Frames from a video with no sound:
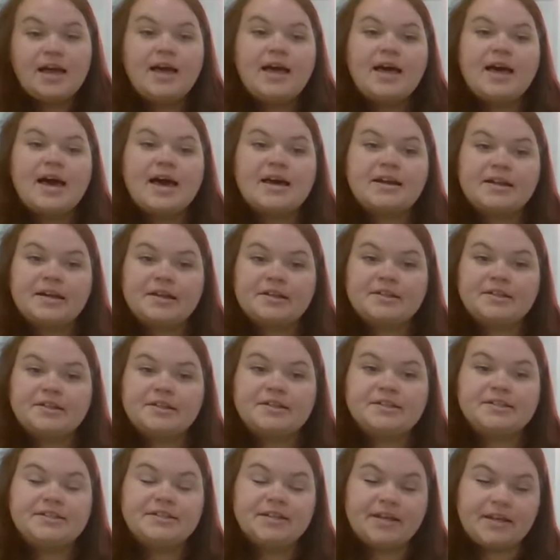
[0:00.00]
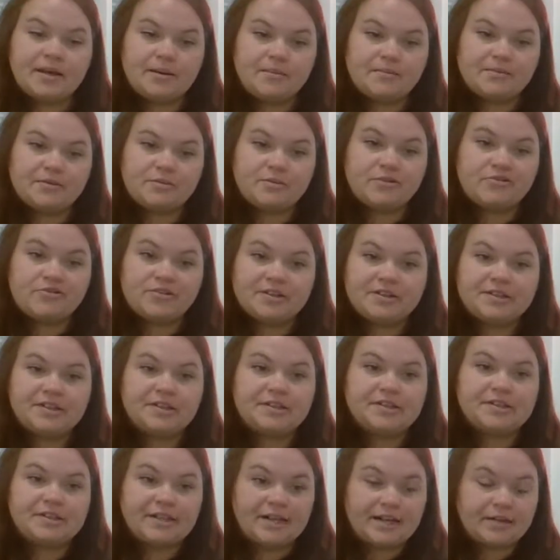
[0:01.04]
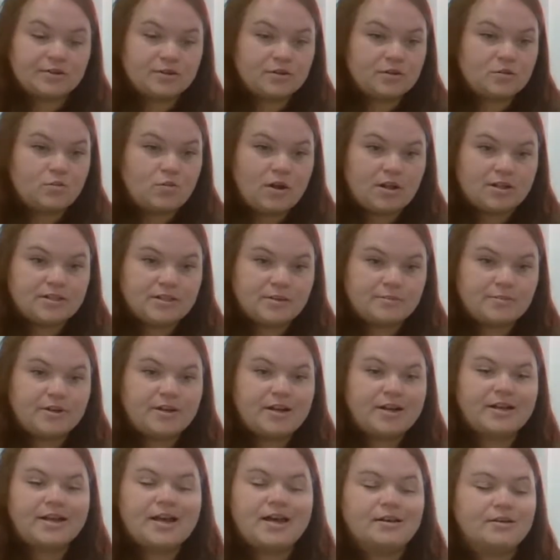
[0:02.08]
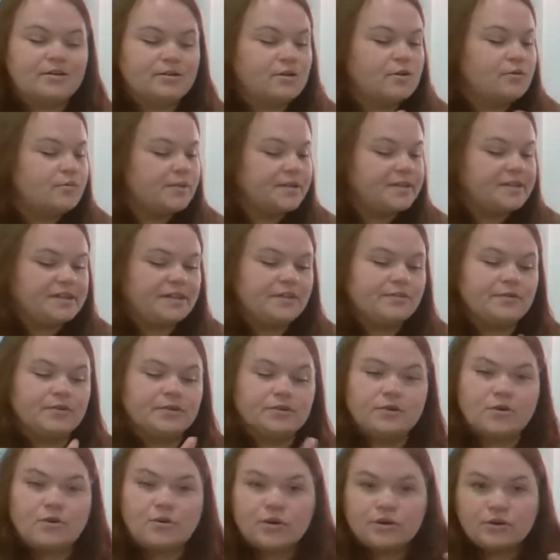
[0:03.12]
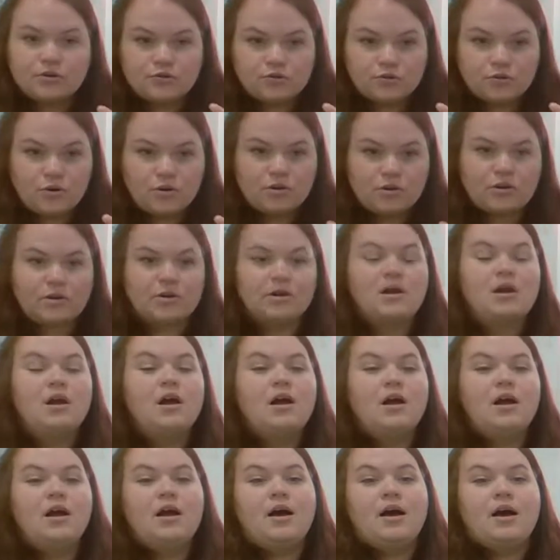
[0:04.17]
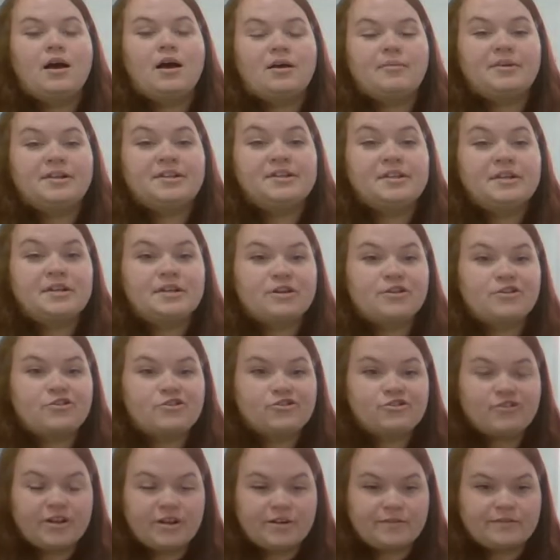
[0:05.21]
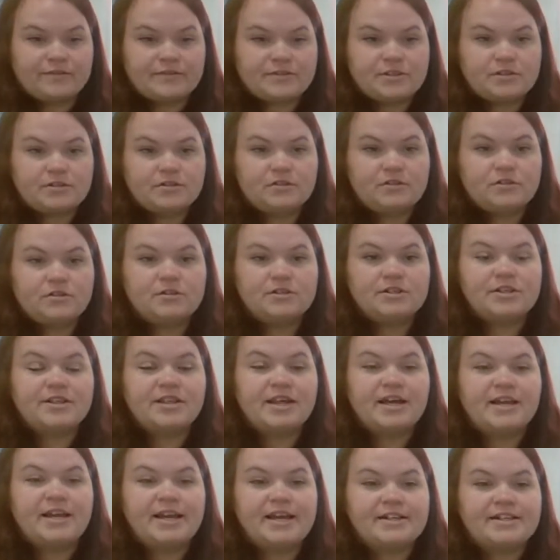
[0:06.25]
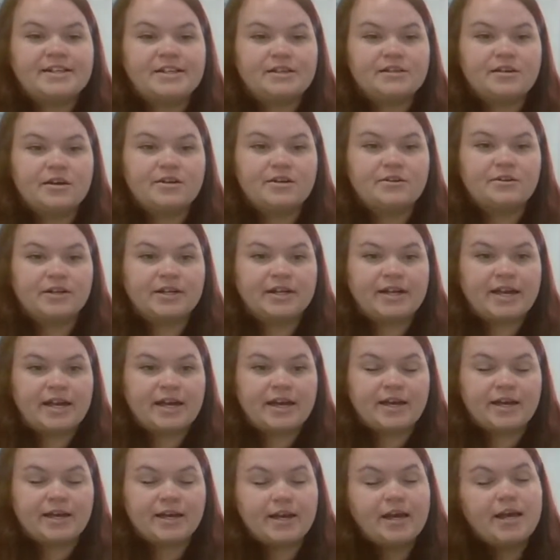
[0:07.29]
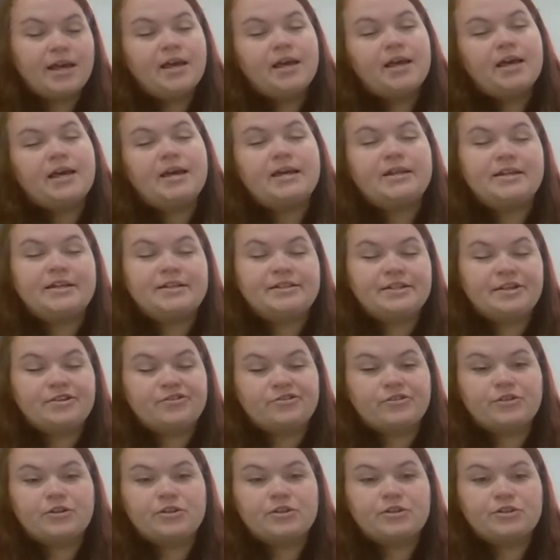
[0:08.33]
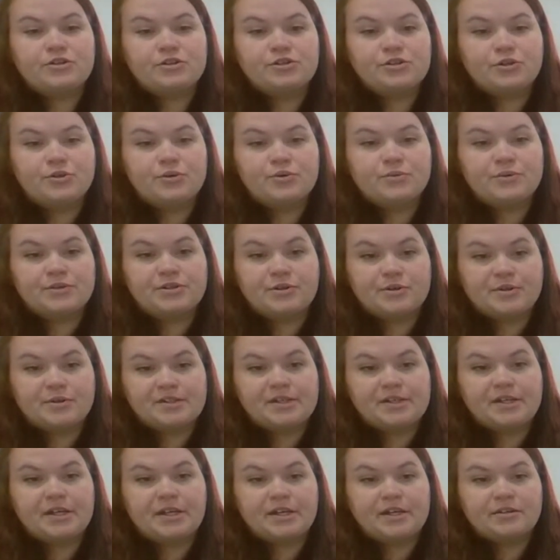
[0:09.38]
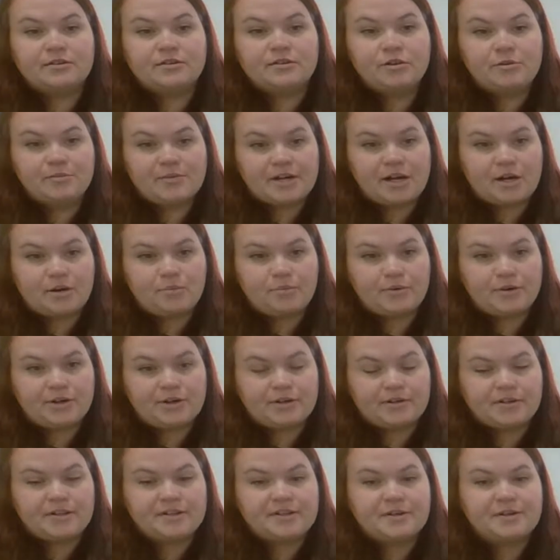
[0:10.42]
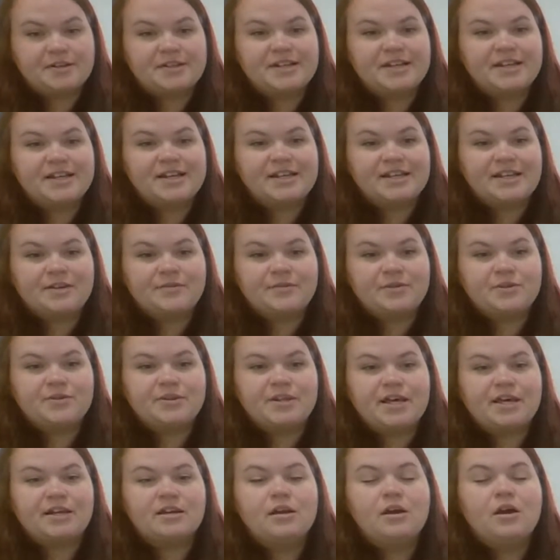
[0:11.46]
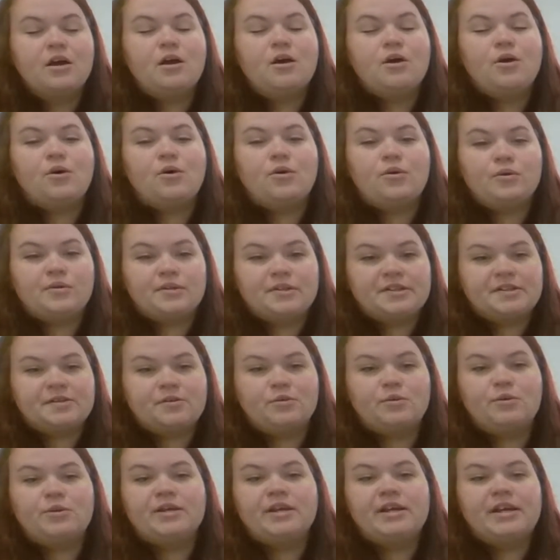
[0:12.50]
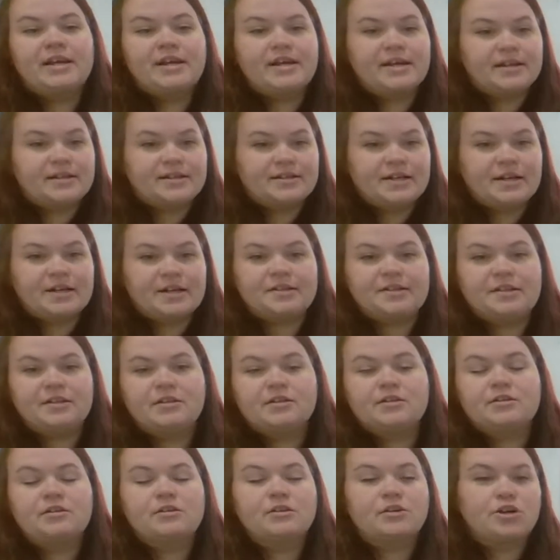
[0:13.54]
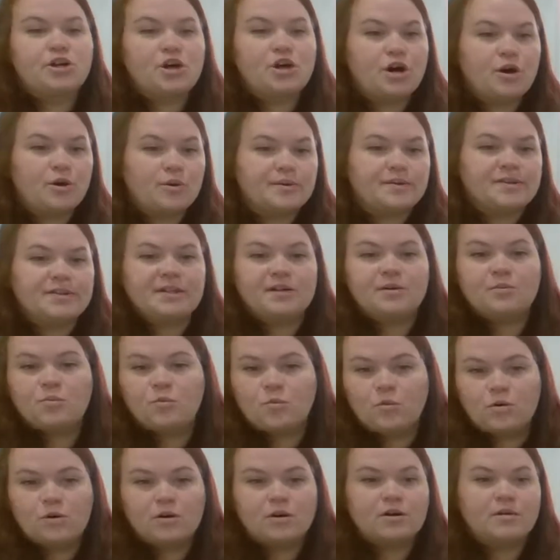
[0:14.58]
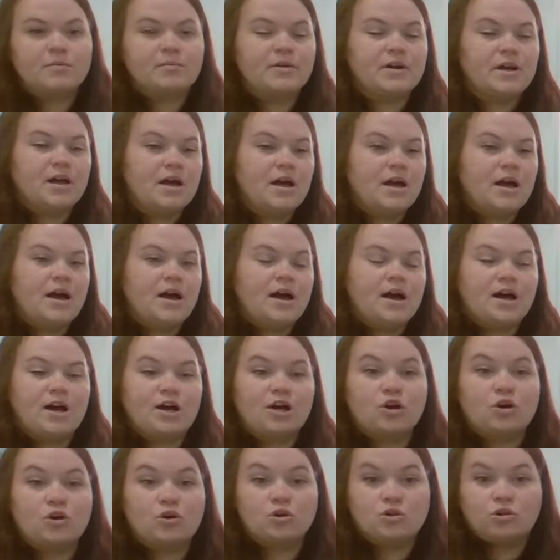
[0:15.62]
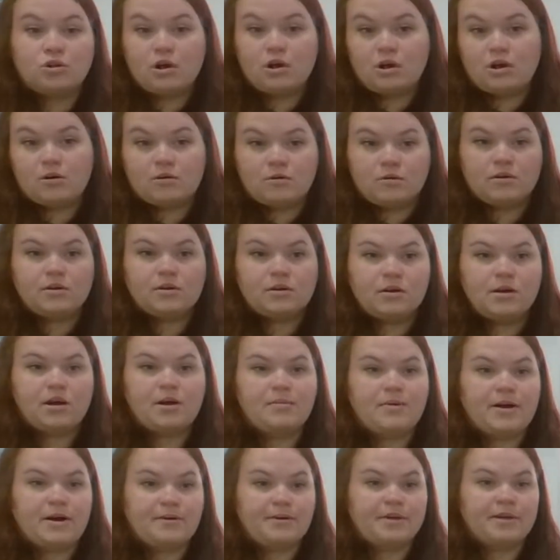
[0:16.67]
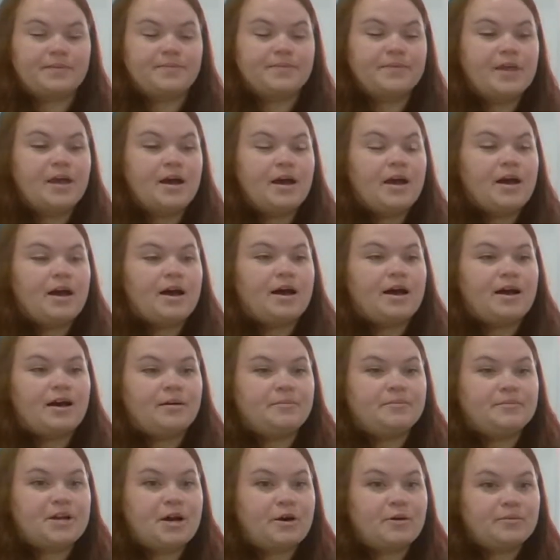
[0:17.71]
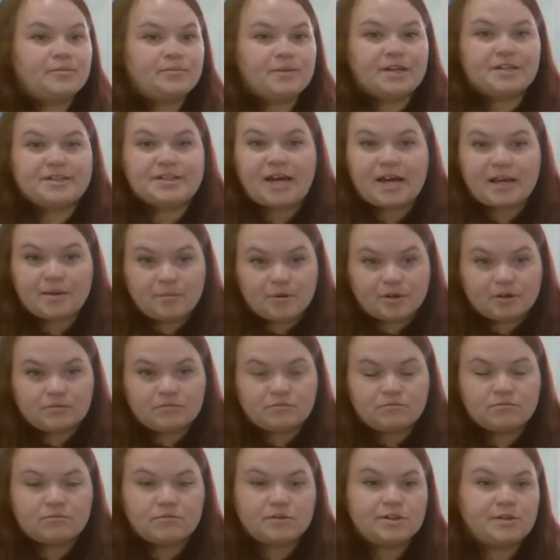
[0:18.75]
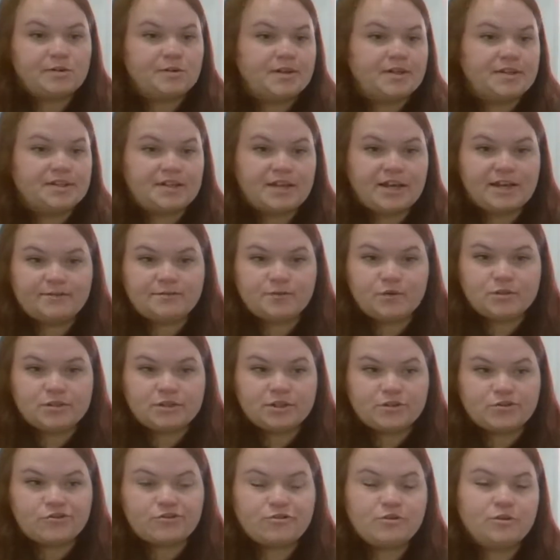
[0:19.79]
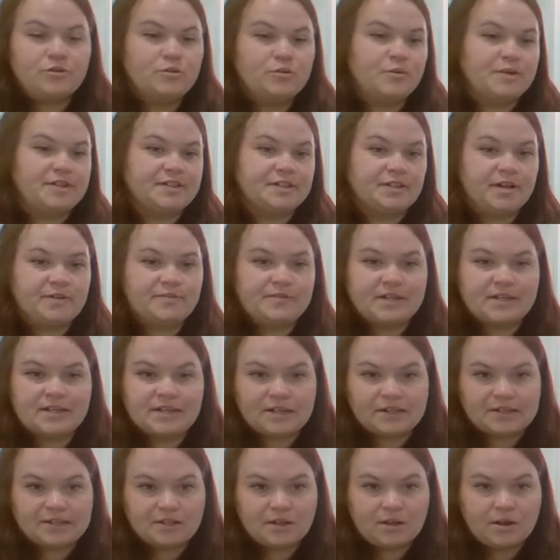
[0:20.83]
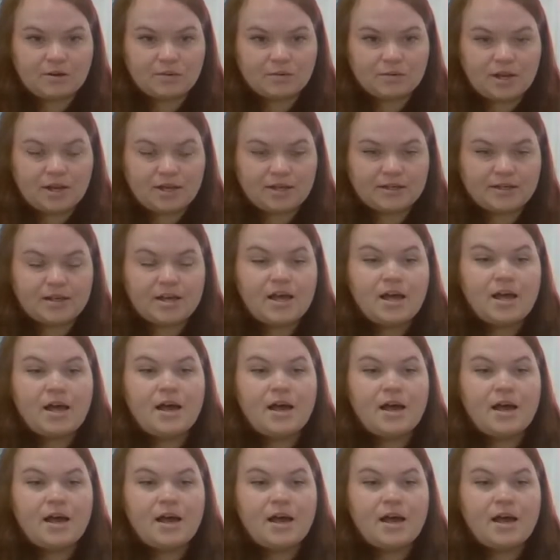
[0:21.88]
And as it's dimmed with just a standard wall dimmer, again, no receiver, no controller, it's going to shift to that 1800K in addition to reducing in lumen output. So it's going to give you that old school incandescent, cozy, warm glow about it. Now it's hybrid, so it is line voltage. We still have that nice long run.